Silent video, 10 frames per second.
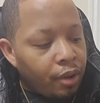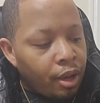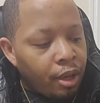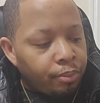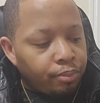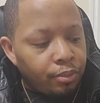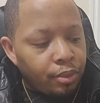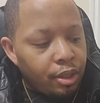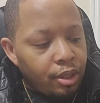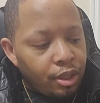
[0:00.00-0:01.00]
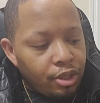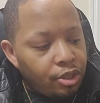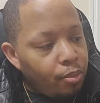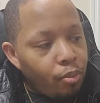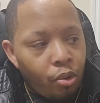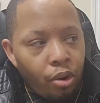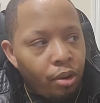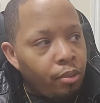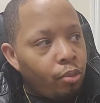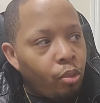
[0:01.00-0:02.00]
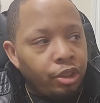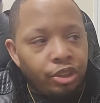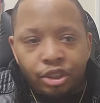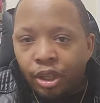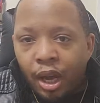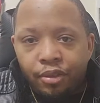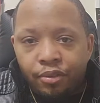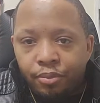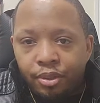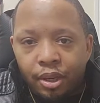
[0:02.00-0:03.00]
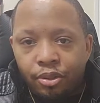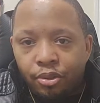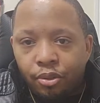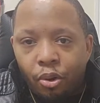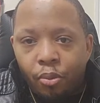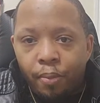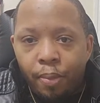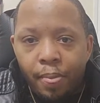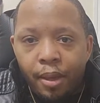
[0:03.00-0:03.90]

Uh, there's some more one-shots from Zenescope